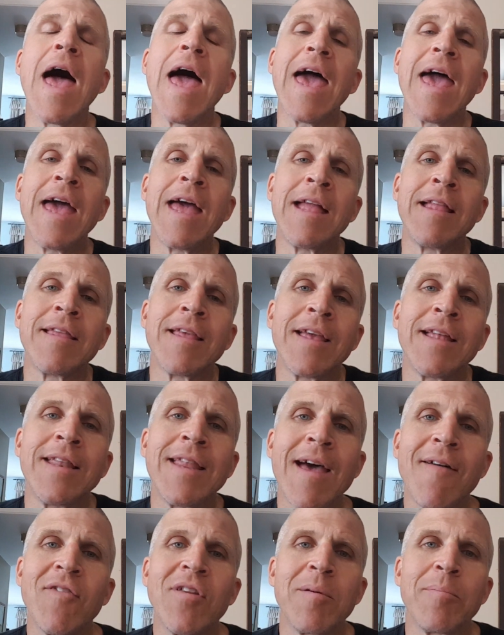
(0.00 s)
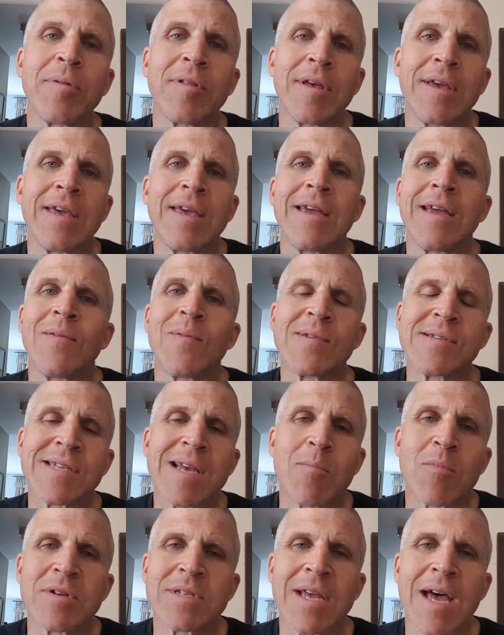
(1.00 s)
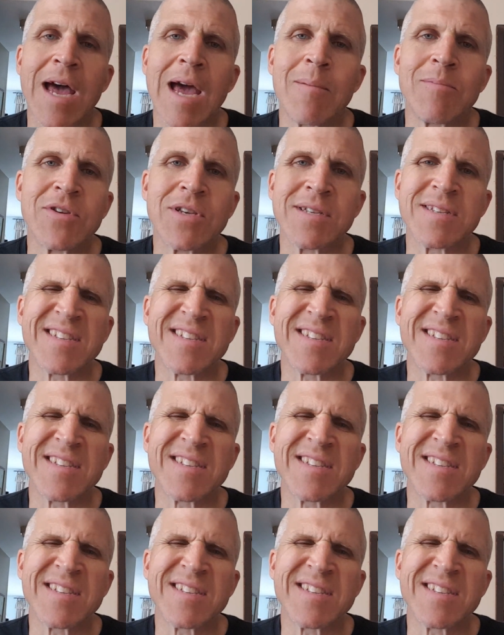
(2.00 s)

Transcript: And inevitably in the summertime,